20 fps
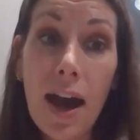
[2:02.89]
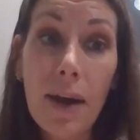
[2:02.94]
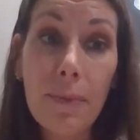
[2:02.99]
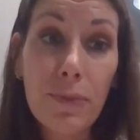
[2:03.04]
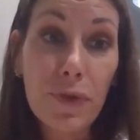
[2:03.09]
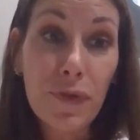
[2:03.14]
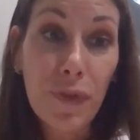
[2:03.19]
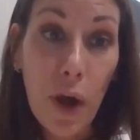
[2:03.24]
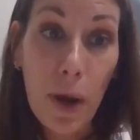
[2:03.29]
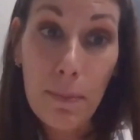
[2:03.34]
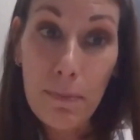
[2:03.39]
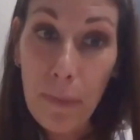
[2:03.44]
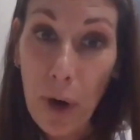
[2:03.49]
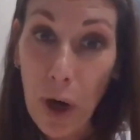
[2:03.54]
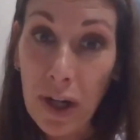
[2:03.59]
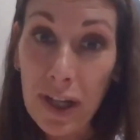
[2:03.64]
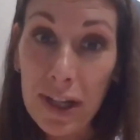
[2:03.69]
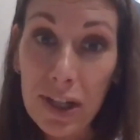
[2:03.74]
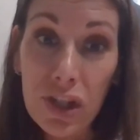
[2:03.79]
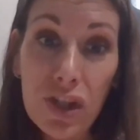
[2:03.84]
You've got
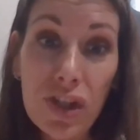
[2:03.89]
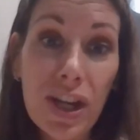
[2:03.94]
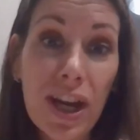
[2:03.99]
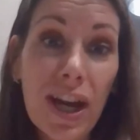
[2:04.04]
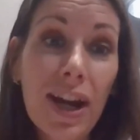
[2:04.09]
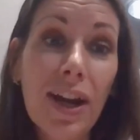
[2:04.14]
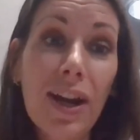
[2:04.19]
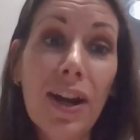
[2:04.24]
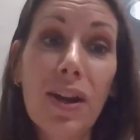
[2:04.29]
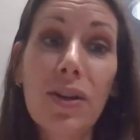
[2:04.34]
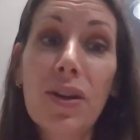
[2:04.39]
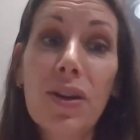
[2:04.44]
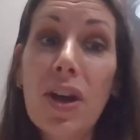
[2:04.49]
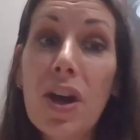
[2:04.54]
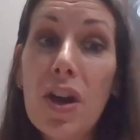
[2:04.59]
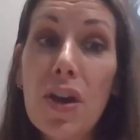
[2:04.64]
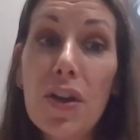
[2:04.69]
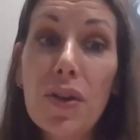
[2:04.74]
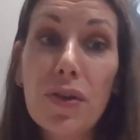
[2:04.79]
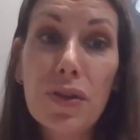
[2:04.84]
market share,
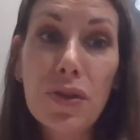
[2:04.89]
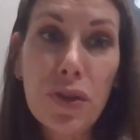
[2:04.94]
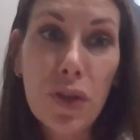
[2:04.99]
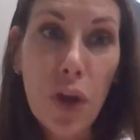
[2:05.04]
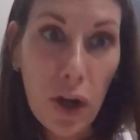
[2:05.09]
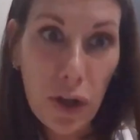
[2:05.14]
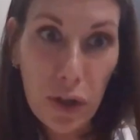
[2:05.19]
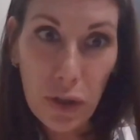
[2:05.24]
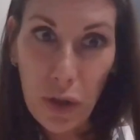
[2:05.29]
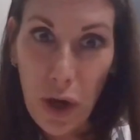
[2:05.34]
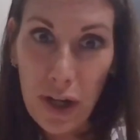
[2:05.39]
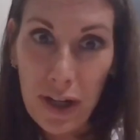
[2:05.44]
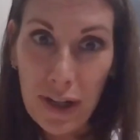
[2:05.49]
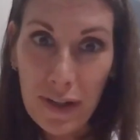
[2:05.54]
not a lot